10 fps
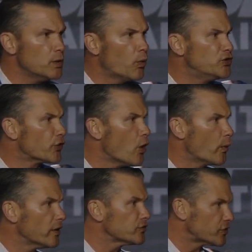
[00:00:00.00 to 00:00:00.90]
Woodrow
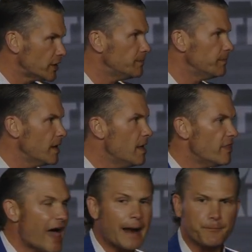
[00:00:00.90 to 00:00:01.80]
Wilson,
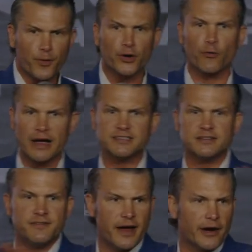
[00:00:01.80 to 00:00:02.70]
that
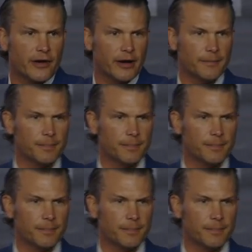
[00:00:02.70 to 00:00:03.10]
progressive era,